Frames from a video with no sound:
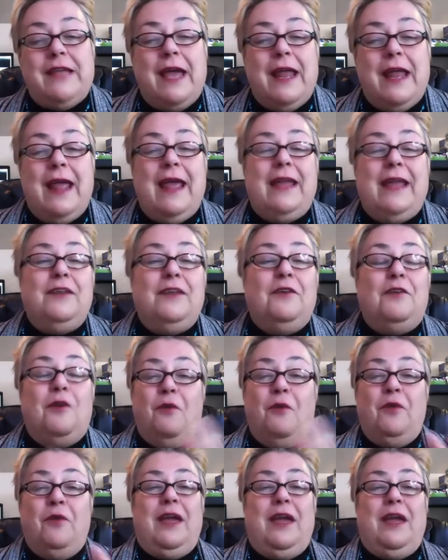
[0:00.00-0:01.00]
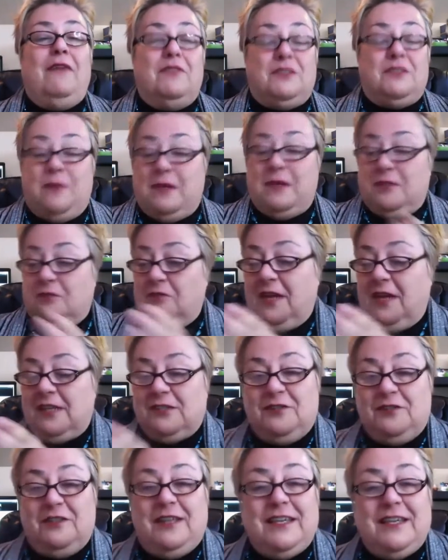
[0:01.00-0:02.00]
And you know, we have a special
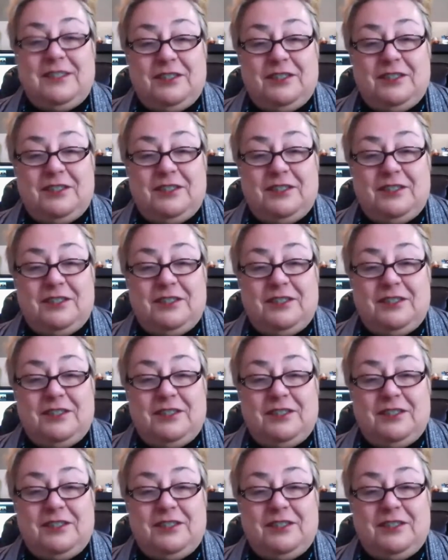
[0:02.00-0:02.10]
guest today.